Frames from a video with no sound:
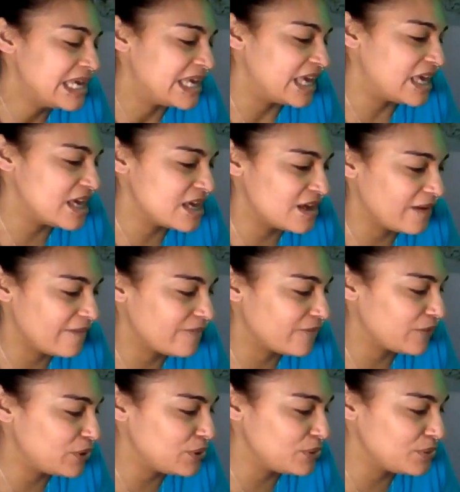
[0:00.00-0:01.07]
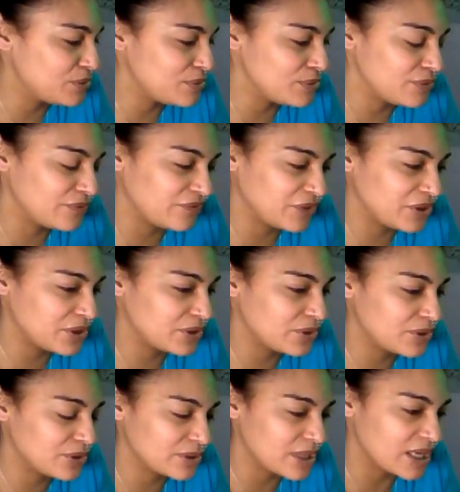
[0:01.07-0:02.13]
If you
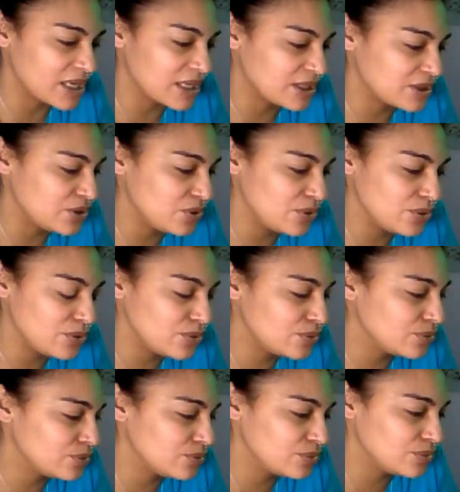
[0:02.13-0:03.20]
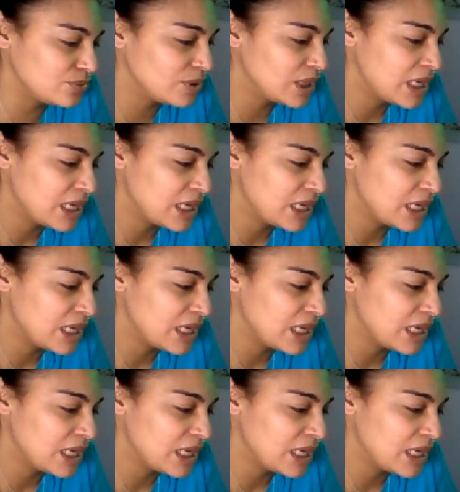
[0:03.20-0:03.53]
feel like you